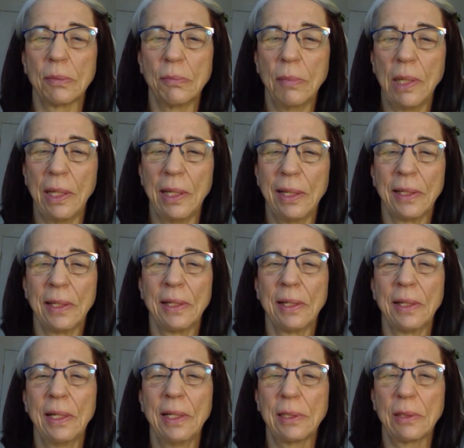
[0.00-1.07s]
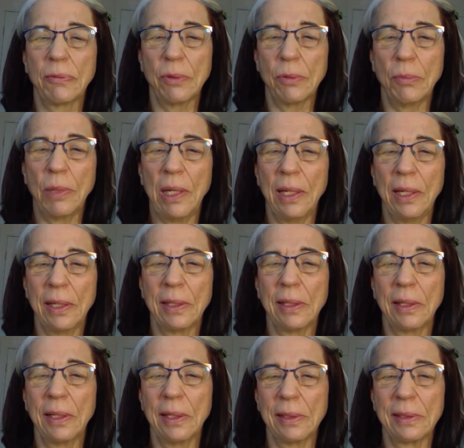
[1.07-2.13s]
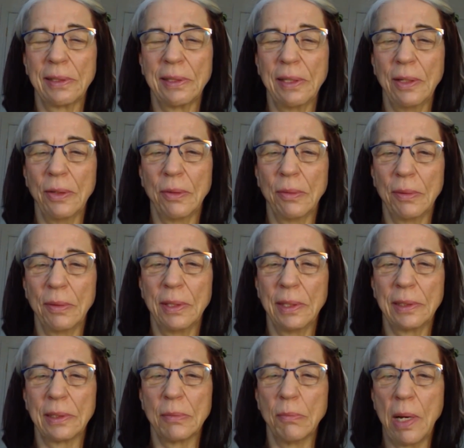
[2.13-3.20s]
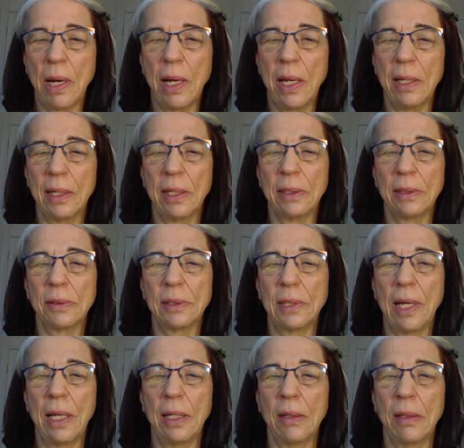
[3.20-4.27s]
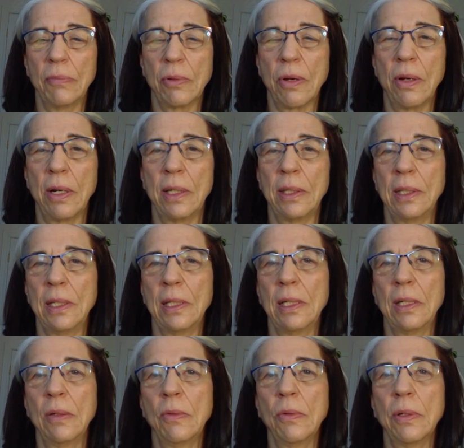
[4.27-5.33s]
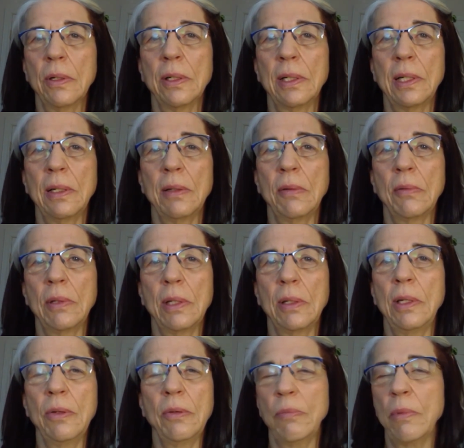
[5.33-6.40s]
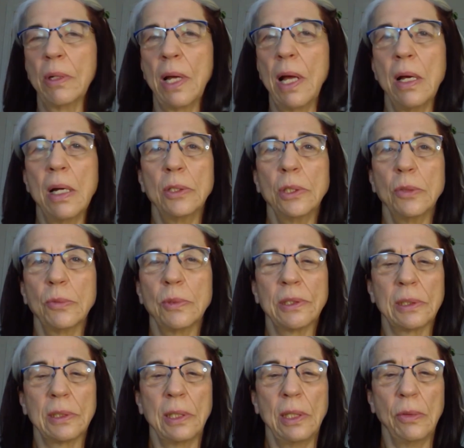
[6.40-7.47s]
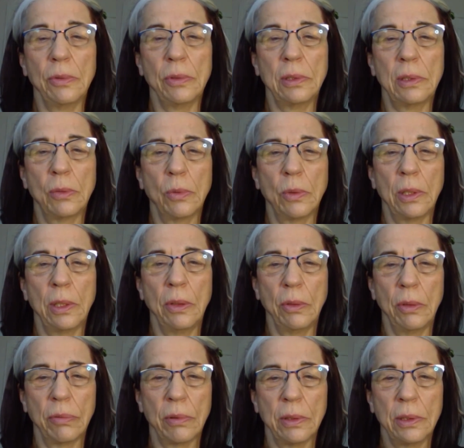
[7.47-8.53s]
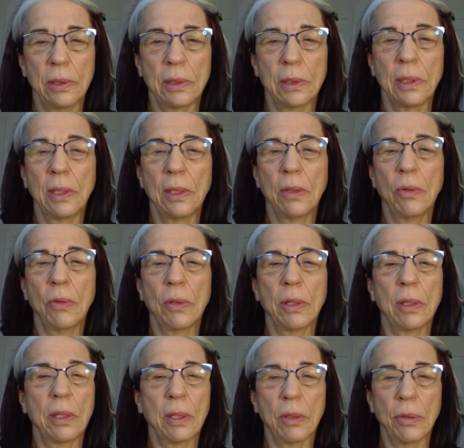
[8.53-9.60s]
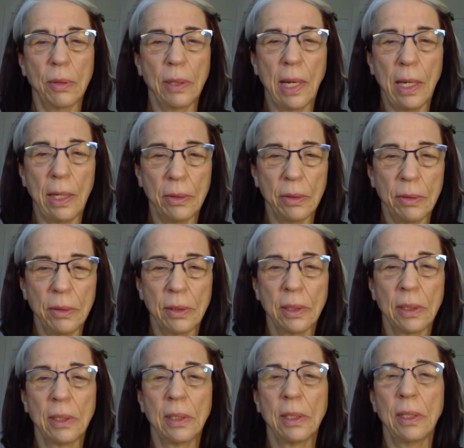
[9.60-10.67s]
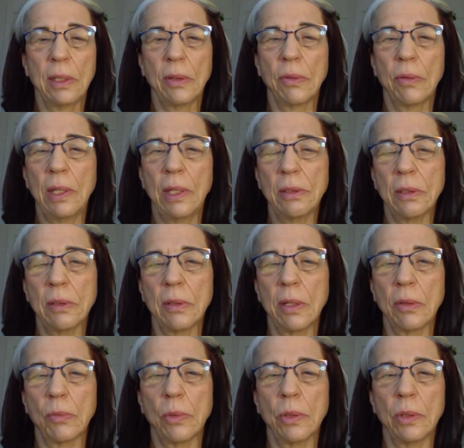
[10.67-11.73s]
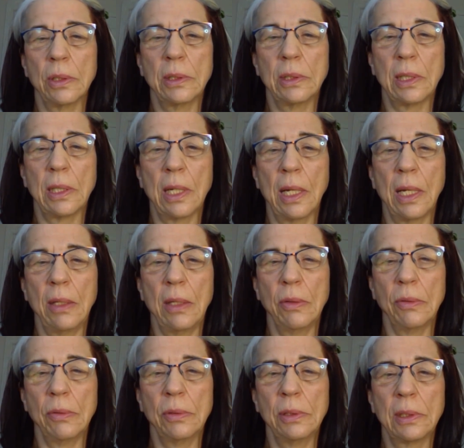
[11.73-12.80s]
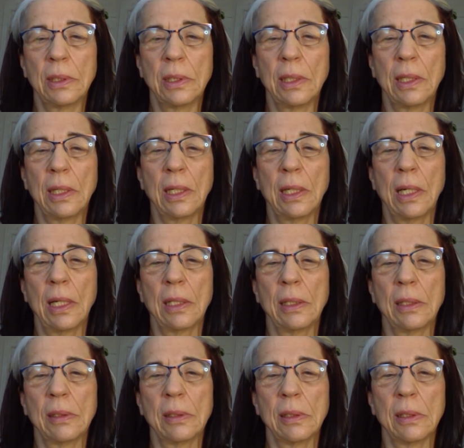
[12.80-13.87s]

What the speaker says: me. It's for me. It's my understanding of God. But I also will use the word universe or the creator. These are other words that I use. And